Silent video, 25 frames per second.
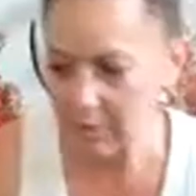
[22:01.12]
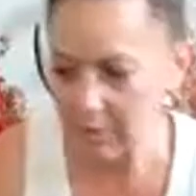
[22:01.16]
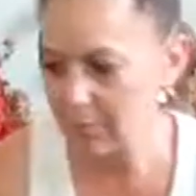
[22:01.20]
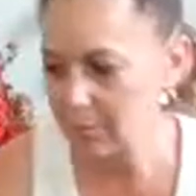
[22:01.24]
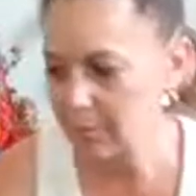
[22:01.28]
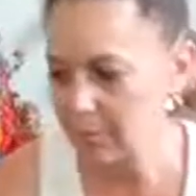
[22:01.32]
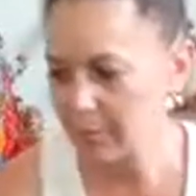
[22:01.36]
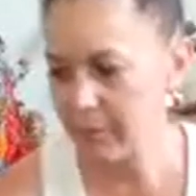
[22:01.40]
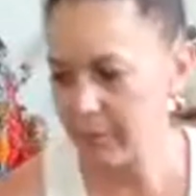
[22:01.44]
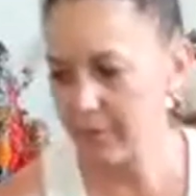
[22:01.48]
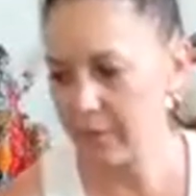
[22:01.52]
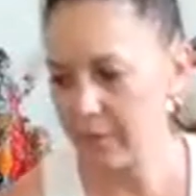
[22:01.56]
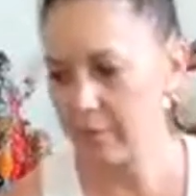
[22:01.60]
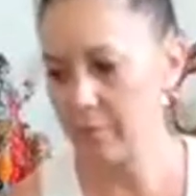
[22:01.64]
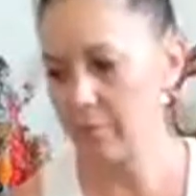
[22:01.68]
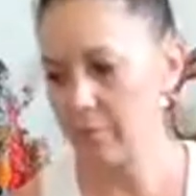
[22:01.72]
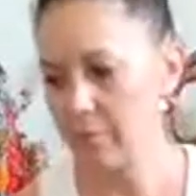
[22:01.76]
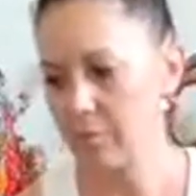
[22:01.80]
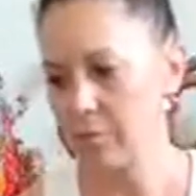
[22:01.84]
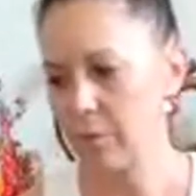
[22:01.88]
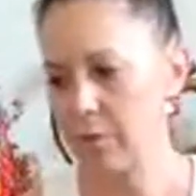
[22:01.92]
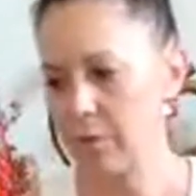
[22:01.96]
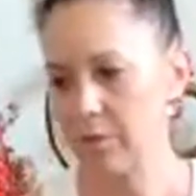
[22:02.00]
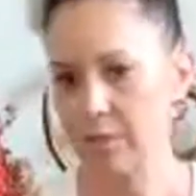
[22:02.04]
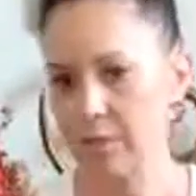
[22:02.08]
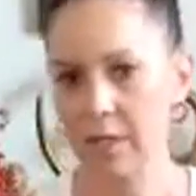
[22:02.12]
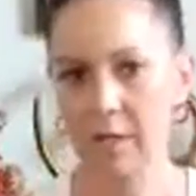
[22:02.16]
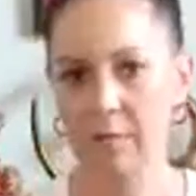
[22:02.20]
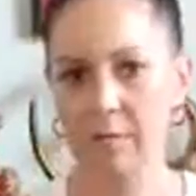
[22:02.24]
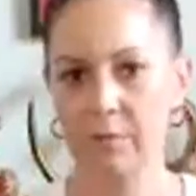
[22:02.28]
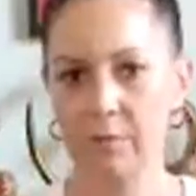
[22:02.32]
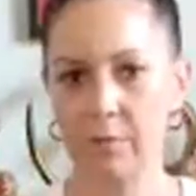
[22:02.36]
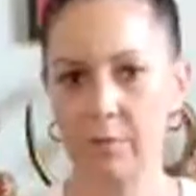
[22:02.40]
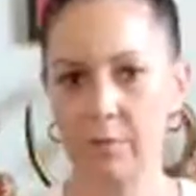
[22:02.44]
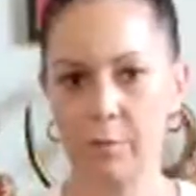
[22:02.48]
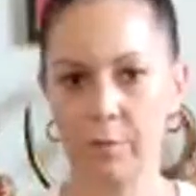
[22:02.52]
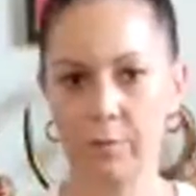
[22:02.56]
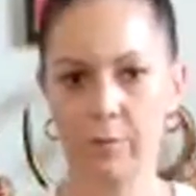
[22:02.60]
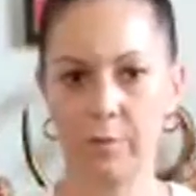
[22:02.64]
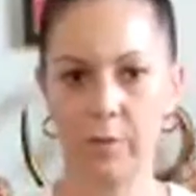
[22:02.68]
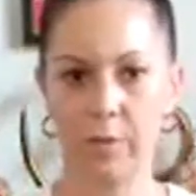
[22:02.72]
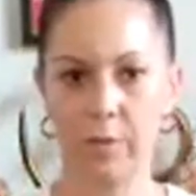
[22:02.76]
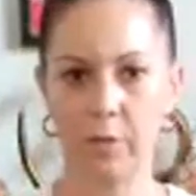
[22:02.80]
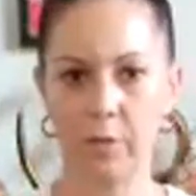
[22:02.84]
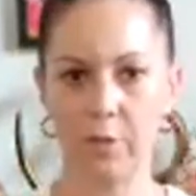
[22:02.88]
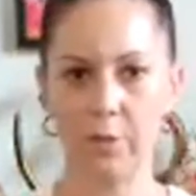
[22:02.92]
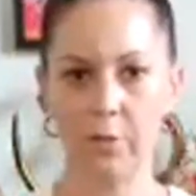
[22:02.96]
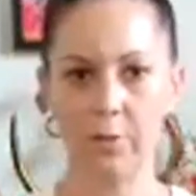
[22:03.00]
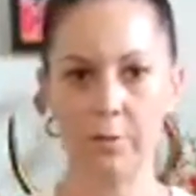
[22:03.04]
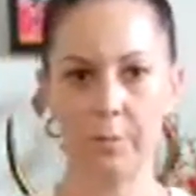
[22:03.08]
it where it's comfortable
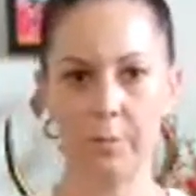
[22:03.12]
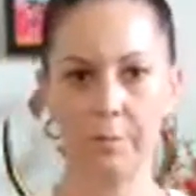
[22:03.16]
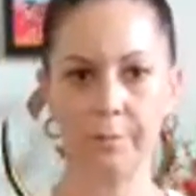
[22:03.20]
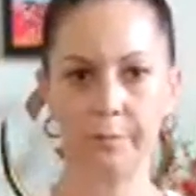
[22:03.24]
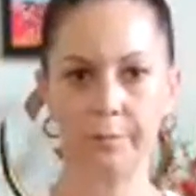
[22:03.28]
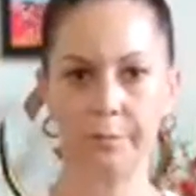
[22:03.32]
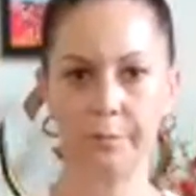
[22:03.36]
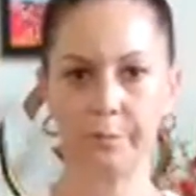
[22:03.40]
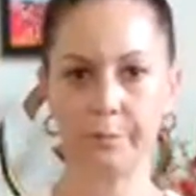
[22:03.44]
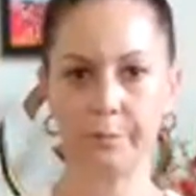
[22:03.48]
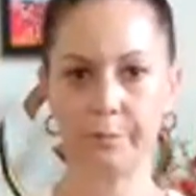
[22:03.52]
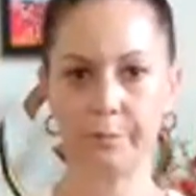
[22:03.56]
for you,